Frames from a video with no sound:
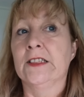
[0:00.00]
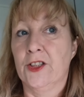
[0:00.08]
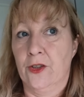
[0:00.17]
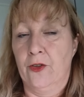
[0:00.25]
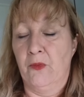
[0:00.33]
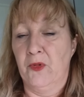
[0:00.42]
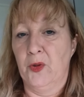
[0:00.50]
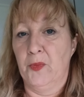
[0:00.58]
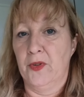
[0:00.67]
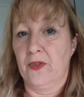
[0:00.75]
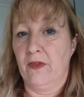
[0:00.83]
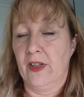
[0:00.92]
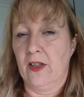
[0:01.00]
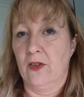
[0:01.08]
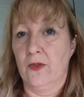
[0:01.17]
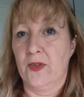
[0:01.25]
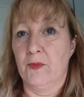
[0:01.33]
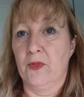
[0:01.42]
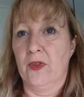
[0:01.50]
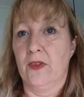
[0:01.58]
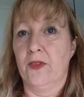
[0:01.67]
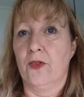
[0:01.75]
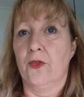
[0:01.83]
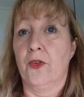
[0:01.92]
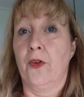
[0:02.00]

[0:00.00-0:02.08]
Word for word: She got me up at 3 o'clock this morning and started